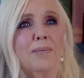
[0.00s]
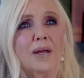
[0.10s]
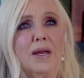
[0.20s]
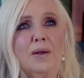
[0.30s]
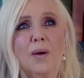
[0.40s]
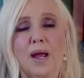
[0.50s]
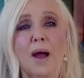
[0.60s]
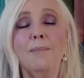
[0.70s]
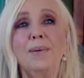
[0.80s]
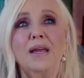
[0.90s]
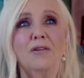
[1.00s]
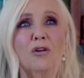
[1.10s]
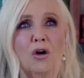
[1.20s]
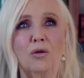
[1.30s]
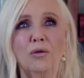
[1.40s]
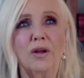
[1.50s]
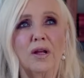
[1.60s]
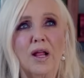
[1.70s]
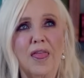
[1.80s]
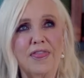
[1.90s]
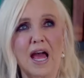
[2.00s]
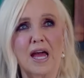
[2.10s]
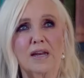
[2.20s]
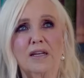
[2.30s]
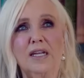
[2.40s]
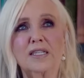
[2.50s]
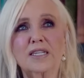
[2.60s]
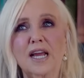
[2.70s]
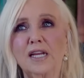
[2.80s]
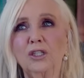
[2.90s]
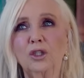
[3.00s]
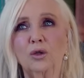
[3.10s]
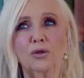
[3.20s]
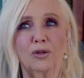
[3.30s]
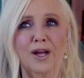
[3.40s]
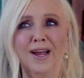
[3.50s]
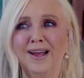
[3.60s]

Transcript: But anyway, I'm being told that it's getting shorter.